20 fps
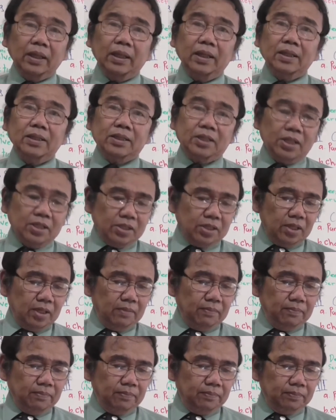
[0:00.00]
in
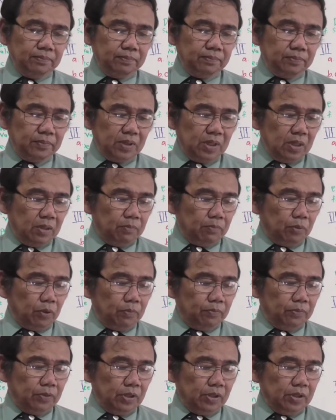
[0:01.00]
system
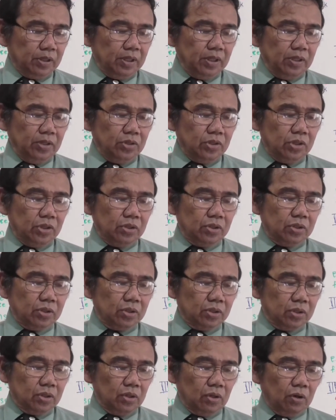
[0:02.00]
from 30
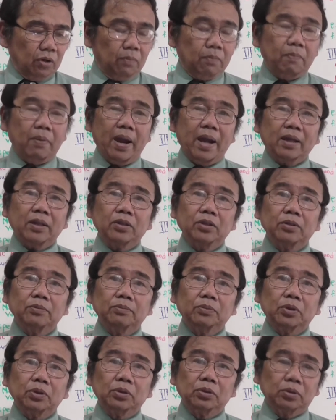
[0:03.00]
inches of
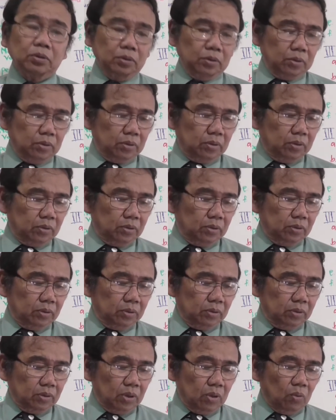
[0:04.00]
vacuum to
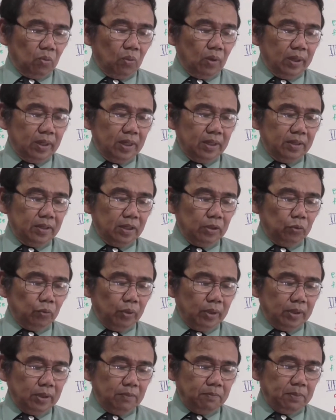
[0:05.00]

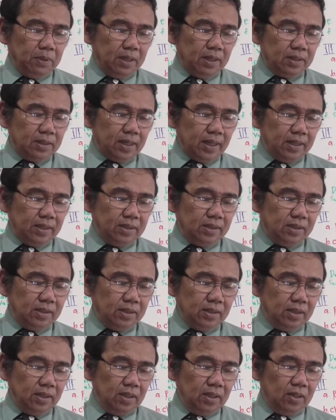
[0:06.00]
120
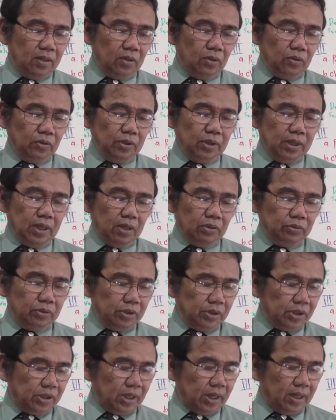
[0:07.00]
psig on the
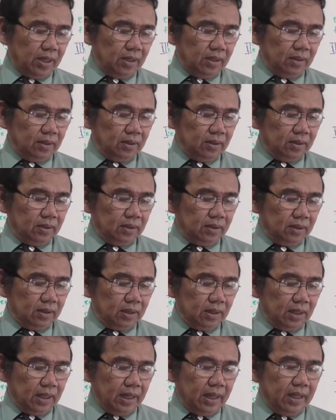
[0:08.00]
outer scale
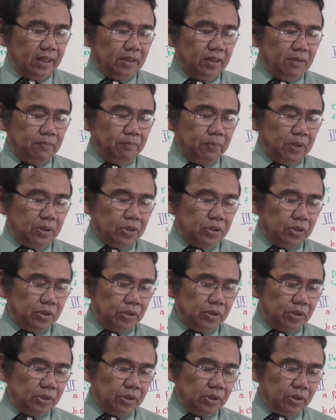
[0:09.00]
and
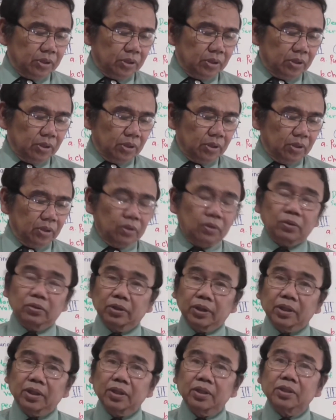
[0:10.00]
temperatures
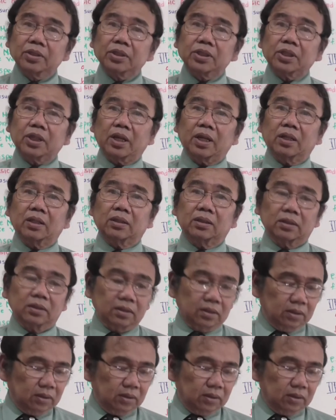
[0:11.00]
on the inner scale.